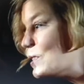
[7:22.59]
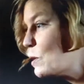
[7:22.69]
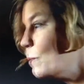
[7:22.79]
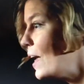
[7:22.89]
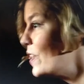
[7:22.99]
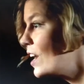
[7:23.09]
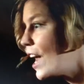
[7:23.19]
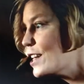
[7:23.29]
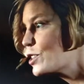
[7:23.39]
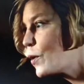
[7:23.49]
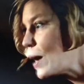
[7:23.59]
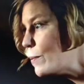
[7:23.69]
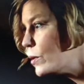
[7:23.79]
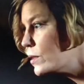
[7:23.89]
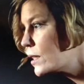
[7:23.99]
So Beth and I
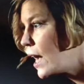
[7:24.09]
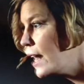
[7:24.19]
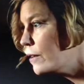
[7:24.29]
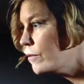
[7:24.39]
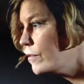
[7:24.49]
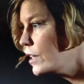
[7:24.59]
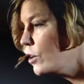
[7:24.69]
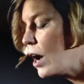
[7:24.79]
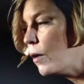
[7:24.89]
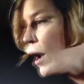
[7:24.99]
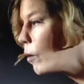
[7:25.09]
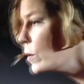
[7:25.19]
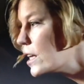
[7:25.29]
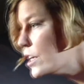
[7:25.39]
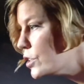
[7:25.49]
scrambled to kind of figure out how
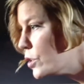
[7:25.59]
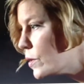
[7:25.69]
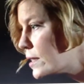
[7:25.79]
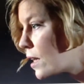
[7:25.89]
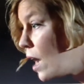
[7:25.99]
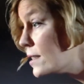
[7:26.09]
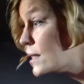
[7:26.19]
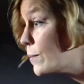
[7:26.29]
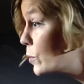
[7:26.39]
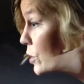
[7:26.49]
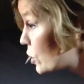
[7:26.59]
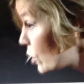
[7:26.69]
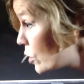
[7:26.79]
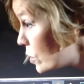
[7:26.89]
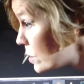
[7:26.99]
are we going to do this concept, which is
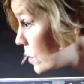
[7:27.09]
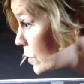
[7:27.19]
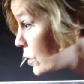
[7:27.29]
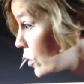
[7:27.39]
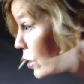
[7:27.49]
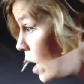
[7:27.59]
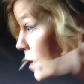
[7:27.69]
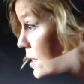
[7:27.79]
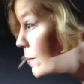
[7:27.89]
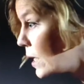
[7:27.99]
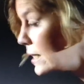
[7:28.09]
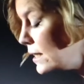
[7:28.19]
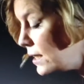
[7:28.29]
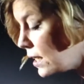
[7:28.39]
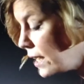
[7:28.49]
hers. It was her concept
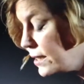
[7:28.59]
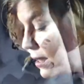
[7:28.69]
idea. I